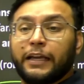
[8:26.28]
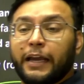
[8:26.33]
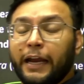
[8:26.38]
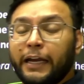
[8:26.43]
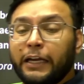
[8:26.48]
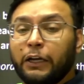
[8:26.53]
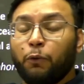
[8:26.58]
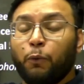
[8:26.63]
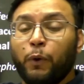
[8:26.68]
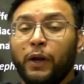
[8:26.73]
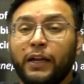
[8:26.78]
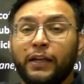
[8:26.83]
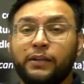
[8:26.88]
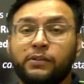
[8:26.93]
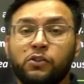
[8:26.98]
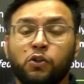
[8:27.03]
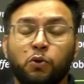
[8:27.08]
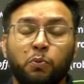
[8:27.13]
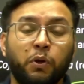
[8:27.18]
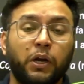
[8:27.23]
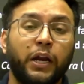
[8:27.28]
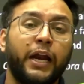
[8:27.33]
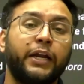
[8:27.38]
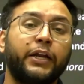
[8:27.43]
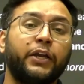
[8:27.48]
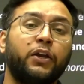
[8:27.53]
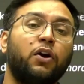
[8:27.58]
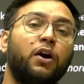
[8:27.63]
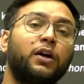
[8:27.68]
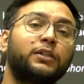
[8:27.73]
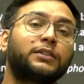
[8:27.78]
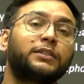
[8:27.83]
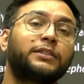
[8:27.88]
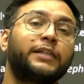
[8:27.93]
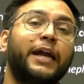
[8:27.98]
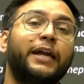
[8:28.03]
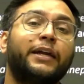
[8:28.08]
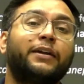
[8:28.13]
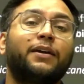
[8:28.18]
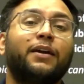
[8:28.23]
It will stimulate your
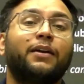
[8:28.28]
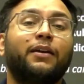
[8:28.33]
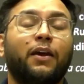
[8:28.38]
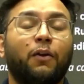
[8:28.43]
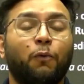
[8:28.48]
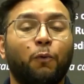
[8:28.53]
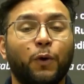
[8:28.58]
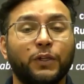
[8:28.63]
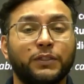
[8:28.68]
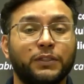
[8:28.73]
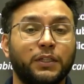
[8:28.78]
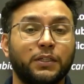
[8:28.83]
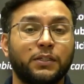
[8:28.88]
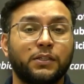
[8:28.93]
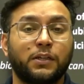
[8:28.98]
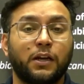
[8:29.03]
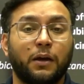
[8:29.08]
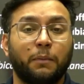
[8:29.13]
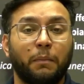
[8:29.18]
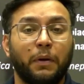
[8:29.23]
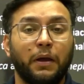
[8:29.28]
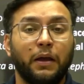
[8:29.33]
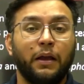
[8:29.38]
central nervous system,